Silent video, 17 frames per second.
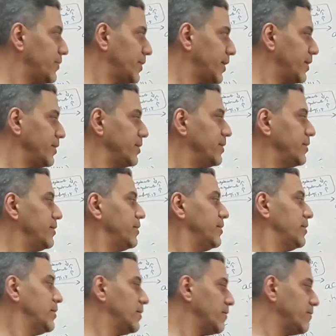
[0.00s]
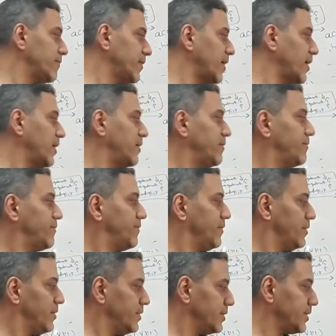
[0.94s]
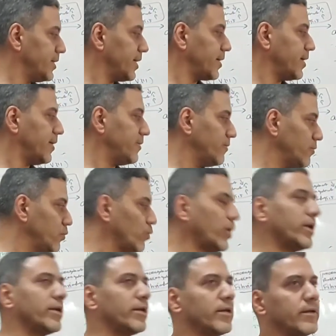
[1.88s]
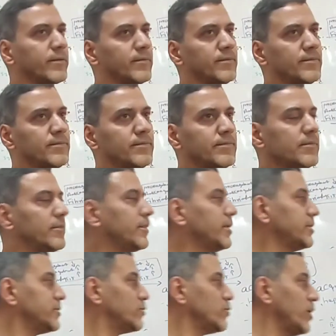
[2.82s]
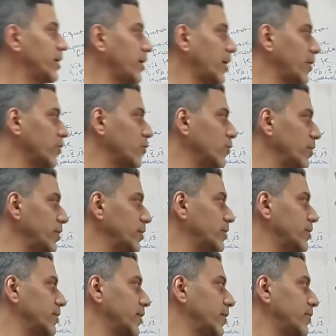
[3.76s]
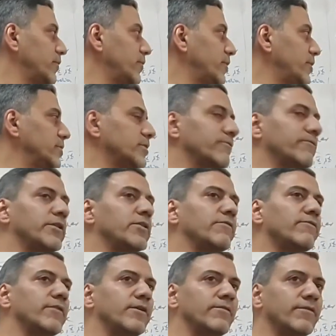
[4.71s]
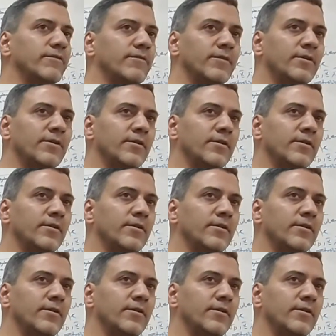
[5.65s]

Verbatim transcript: 10 5 second 1 that's why i call it 1975